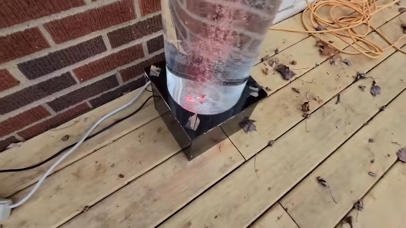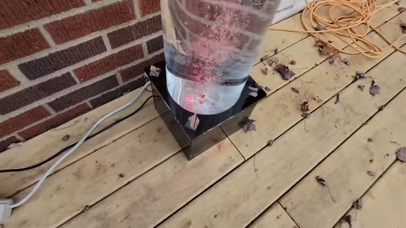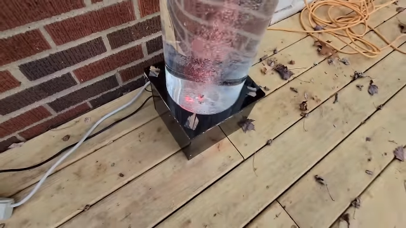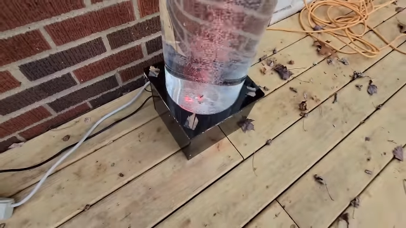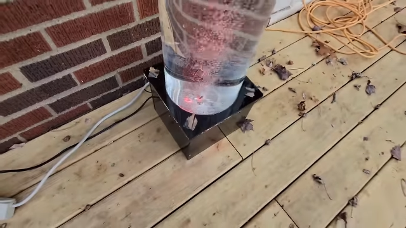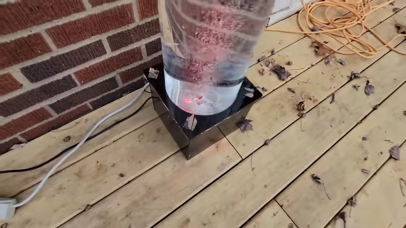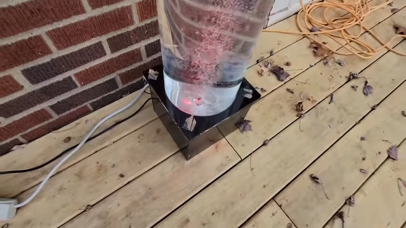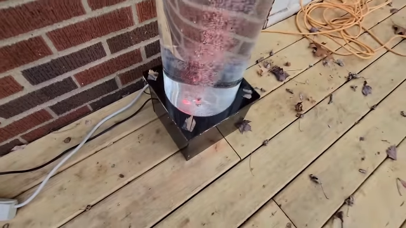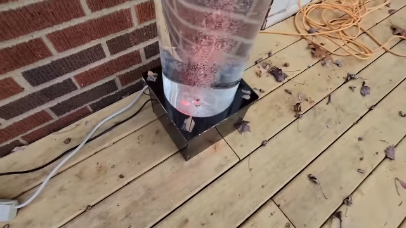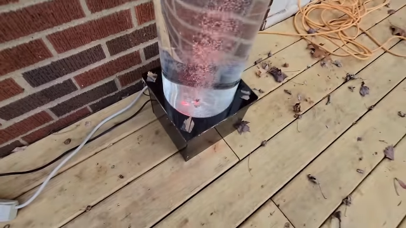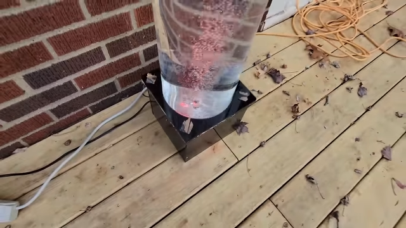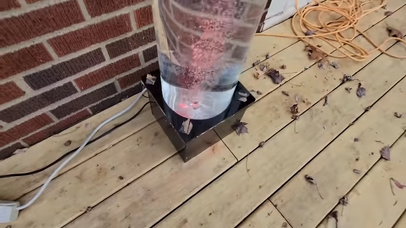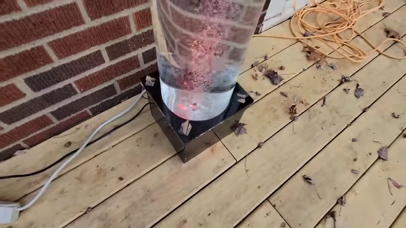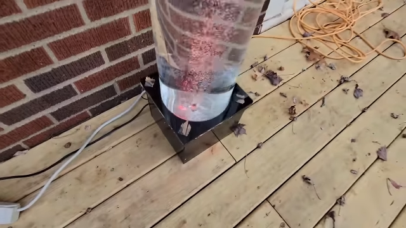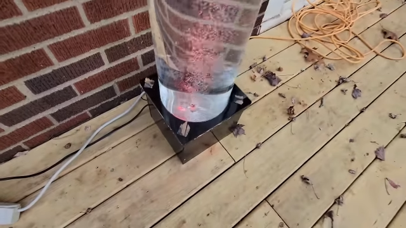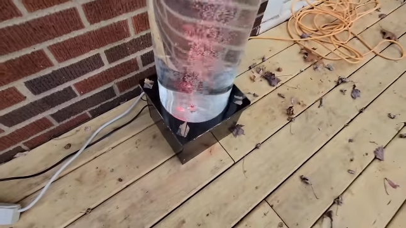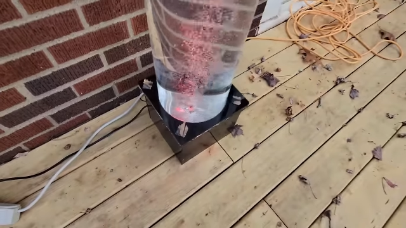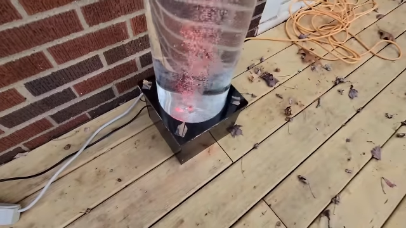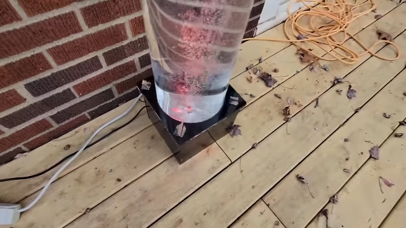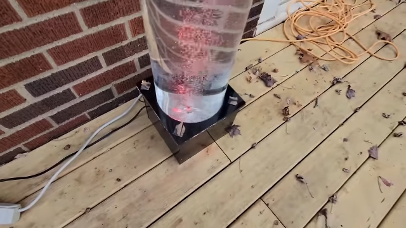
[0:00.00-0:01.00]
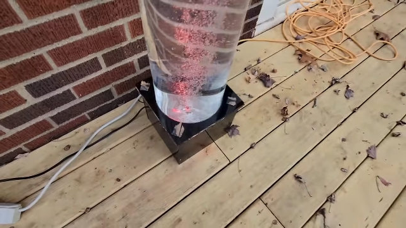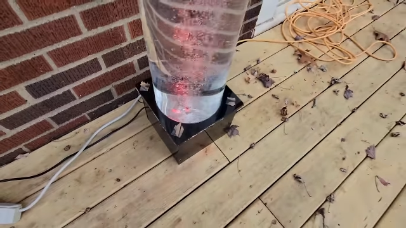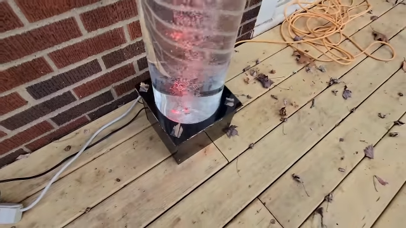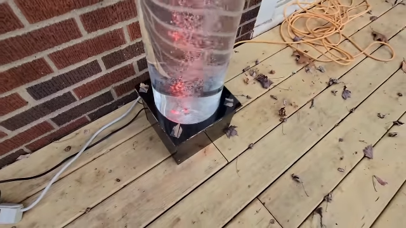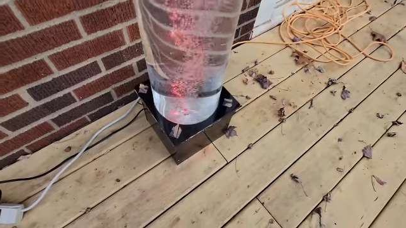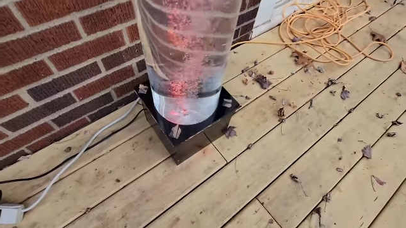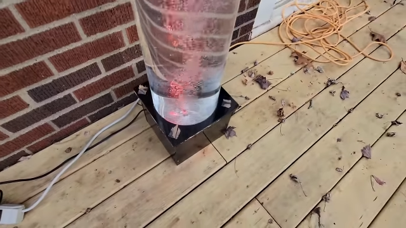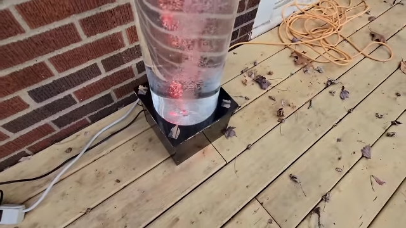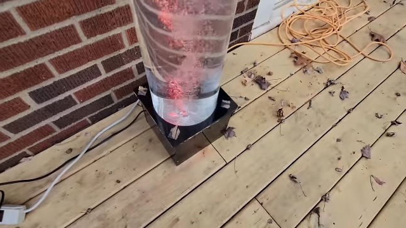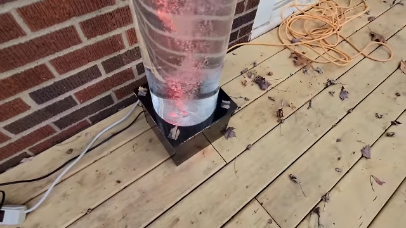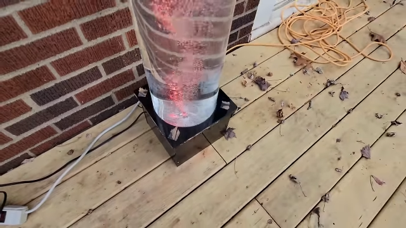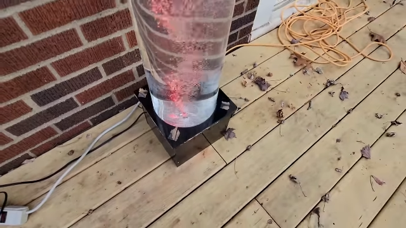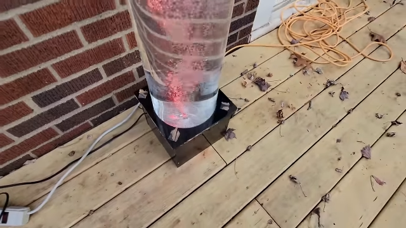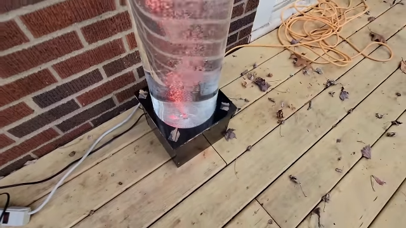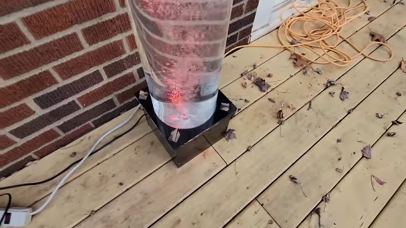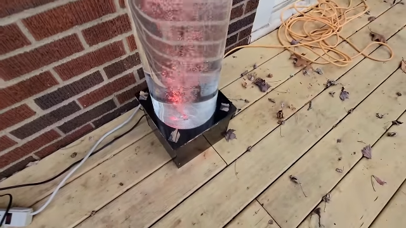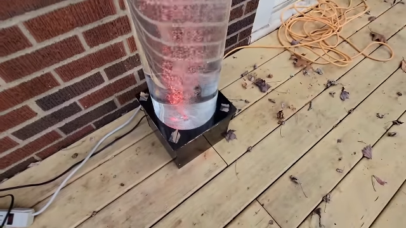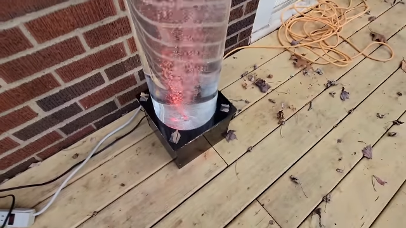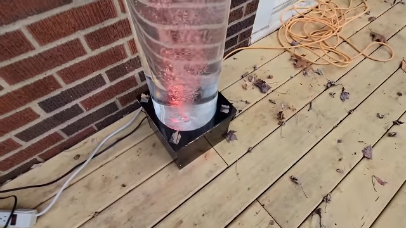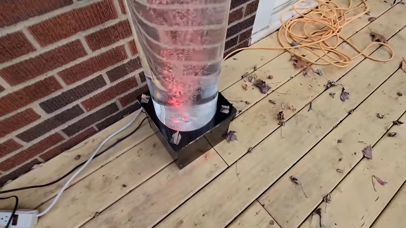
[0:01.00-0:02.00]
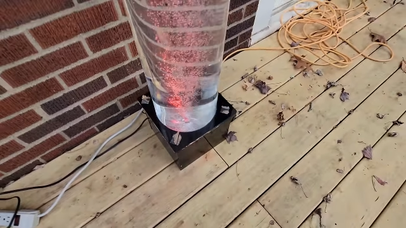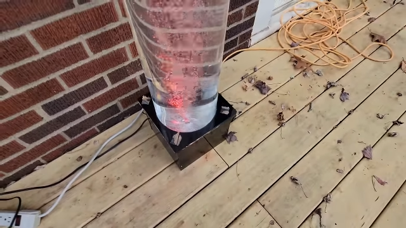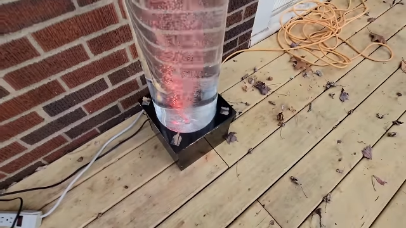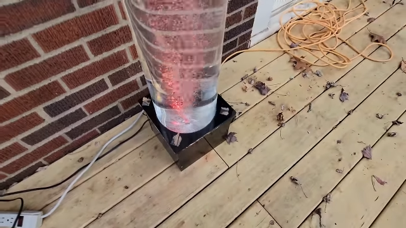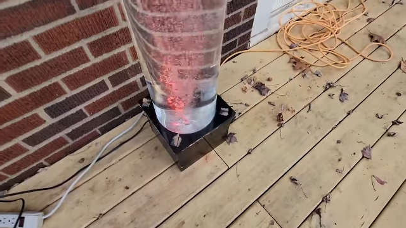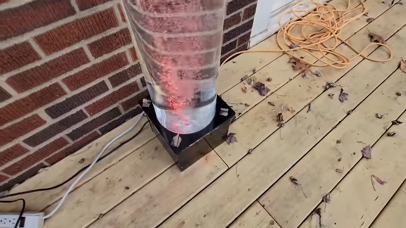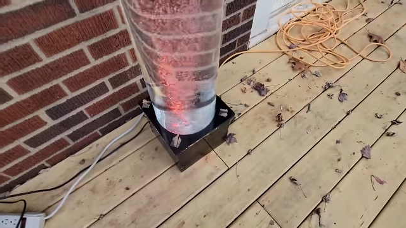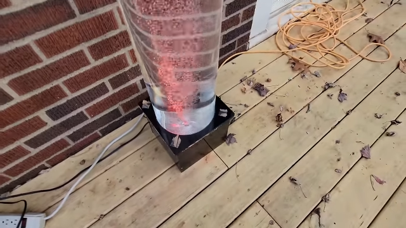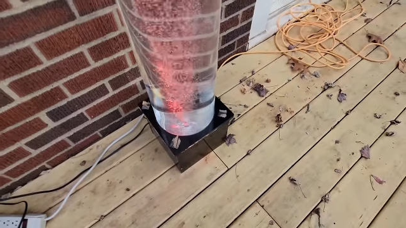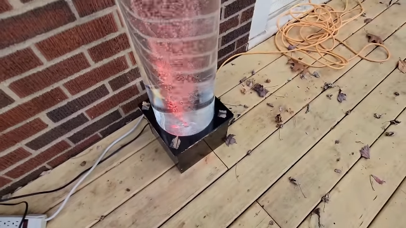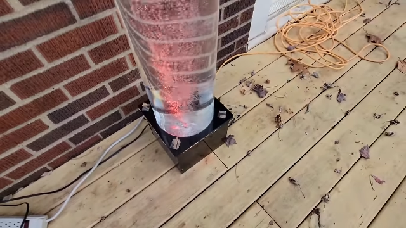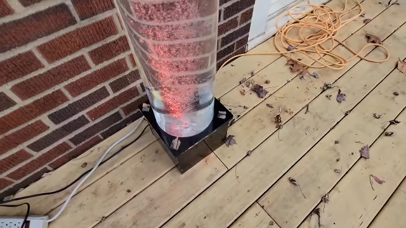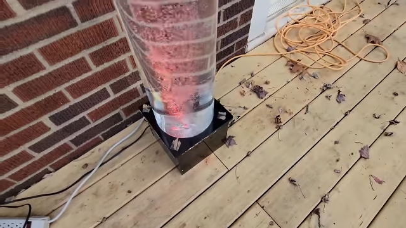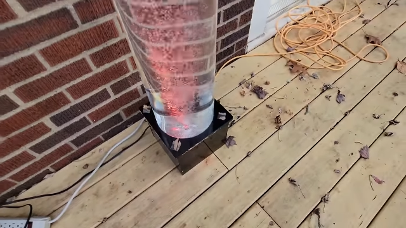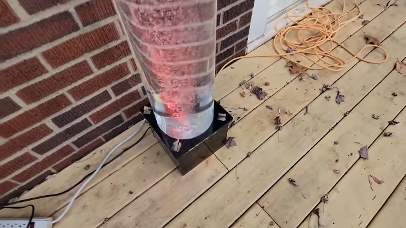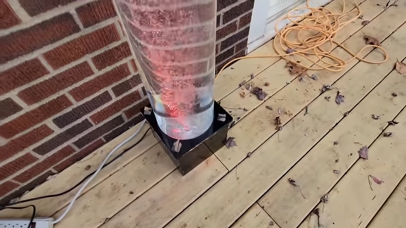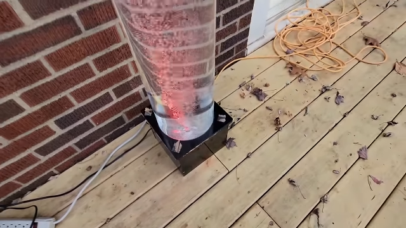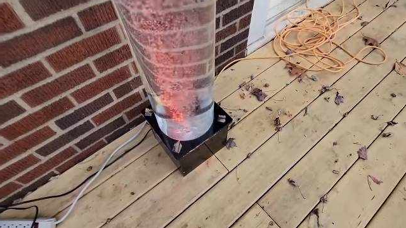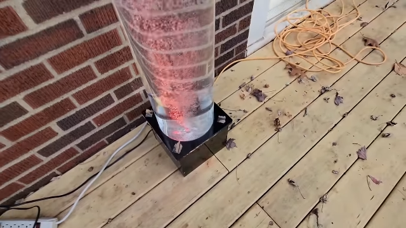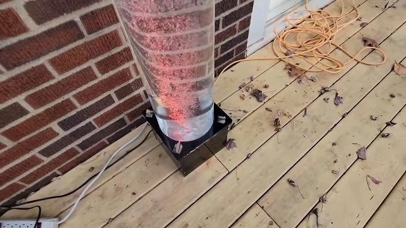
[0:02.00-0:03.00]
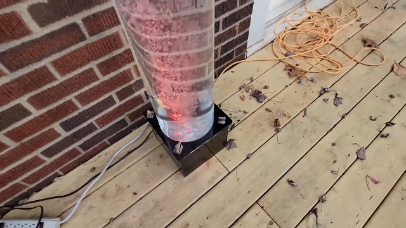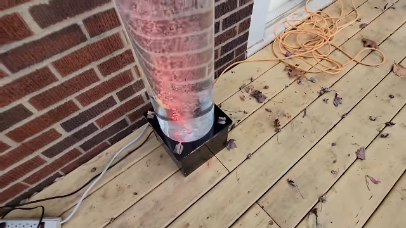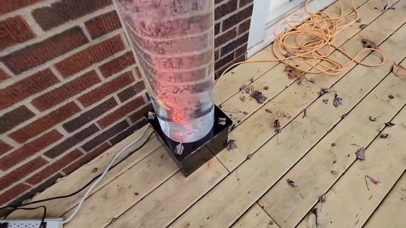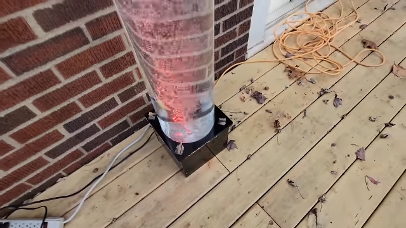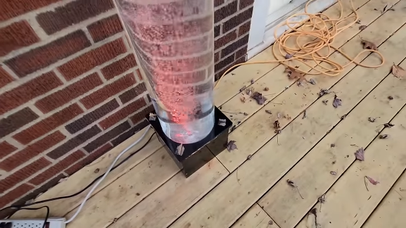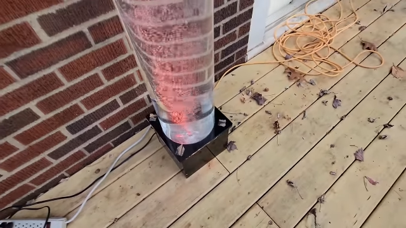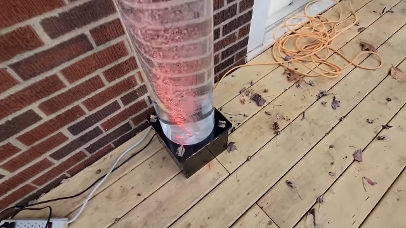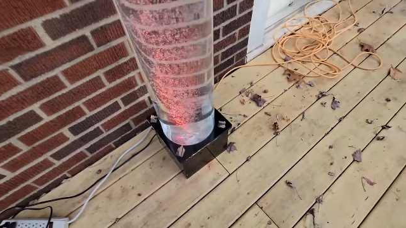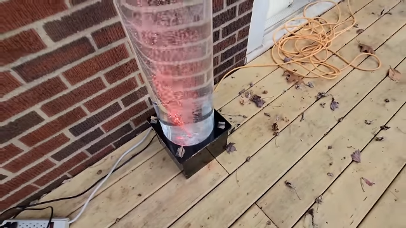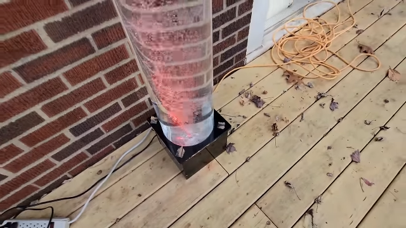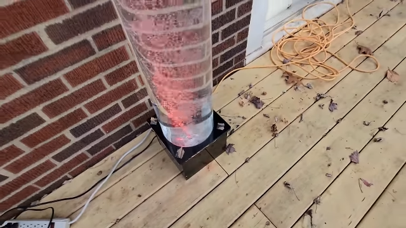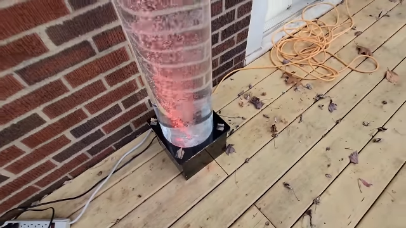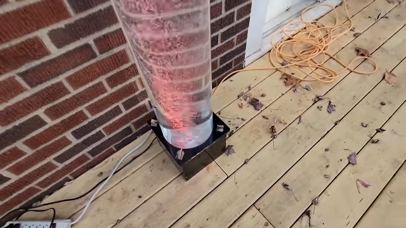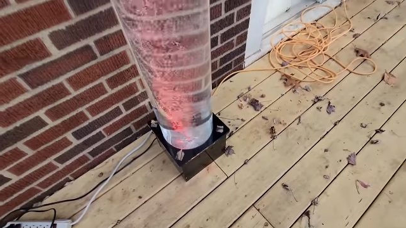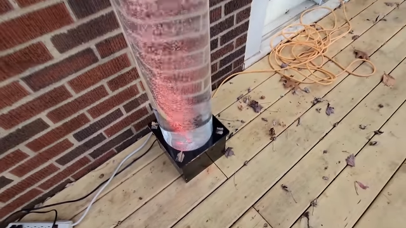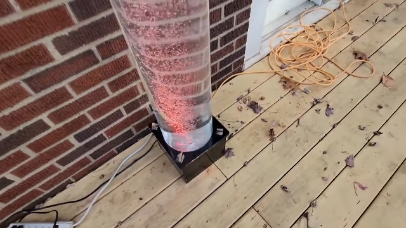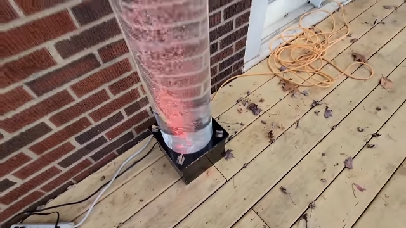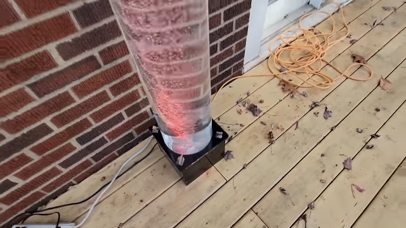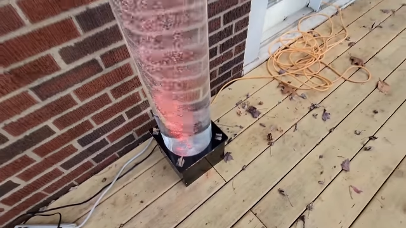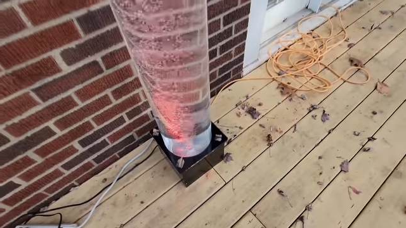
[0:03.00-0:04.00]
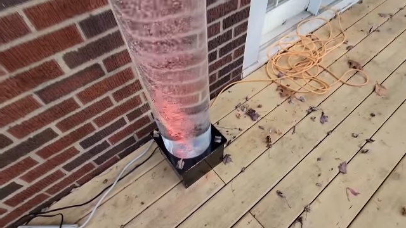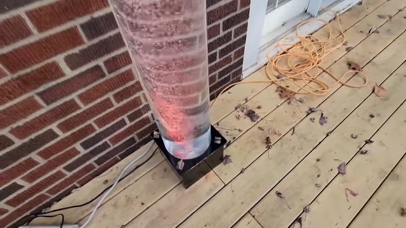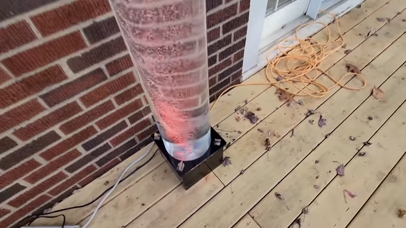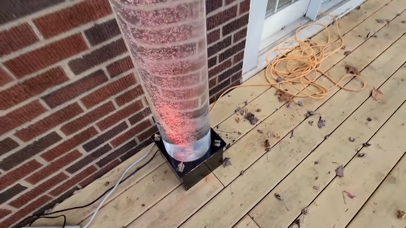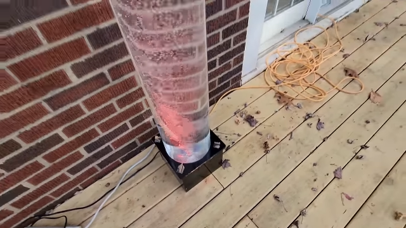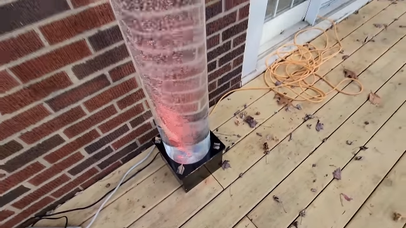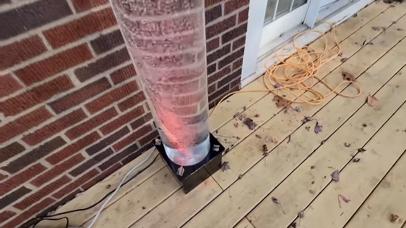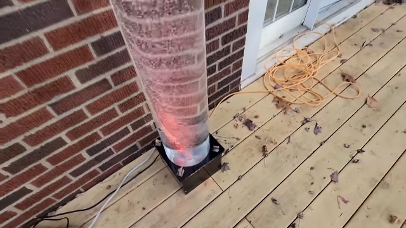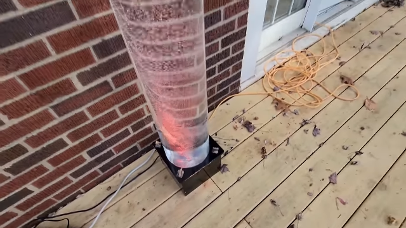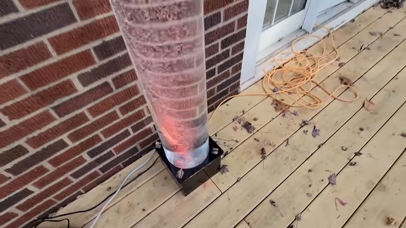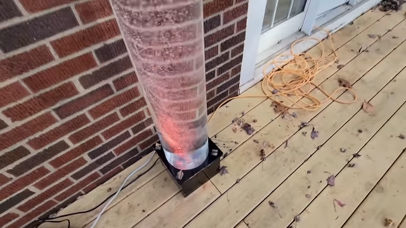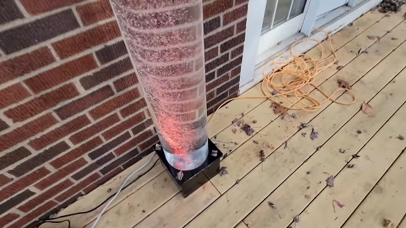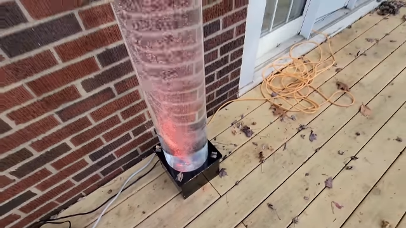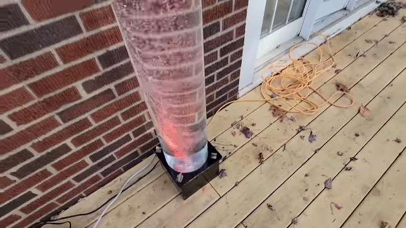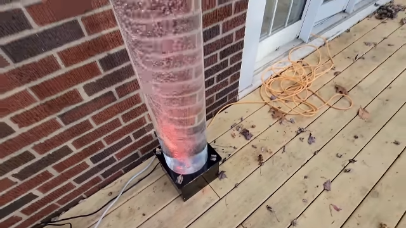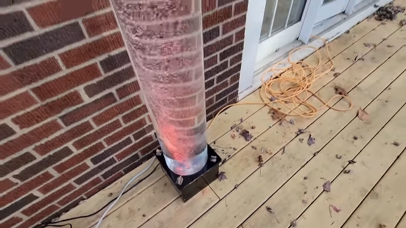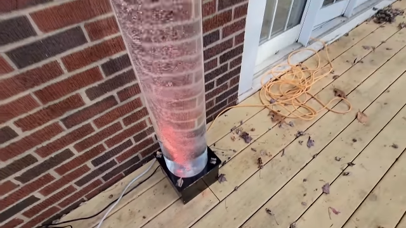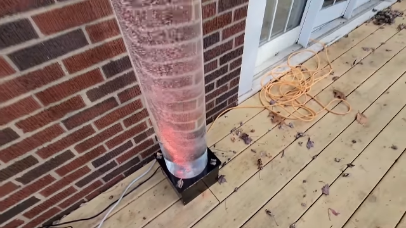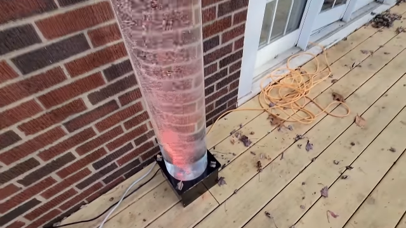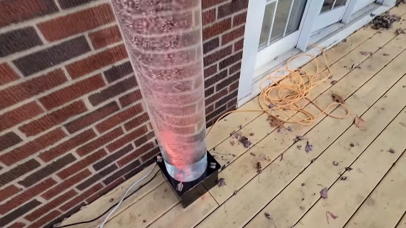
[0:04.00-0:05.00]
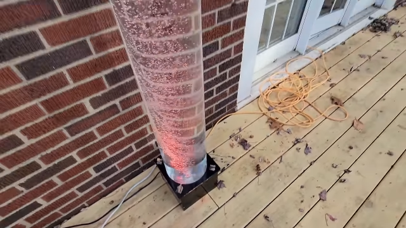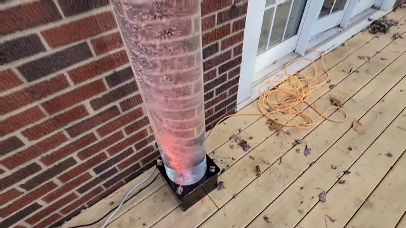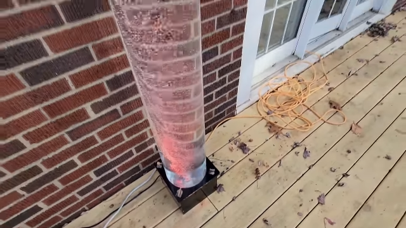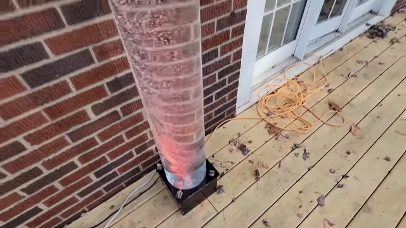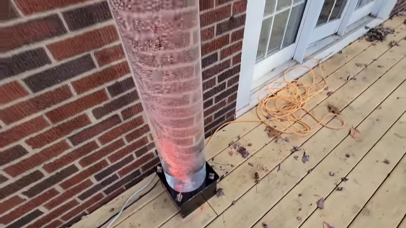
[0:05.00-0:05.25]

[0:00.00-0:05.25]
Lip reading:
Nobody's mouth can be seen.